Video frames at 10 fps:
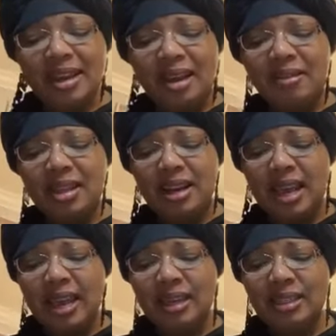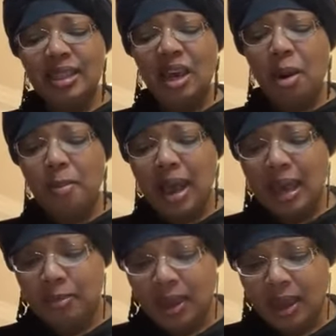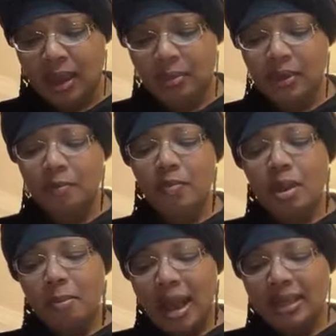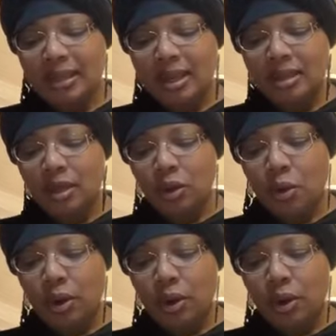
Nevertheless, they are my babes, my sons and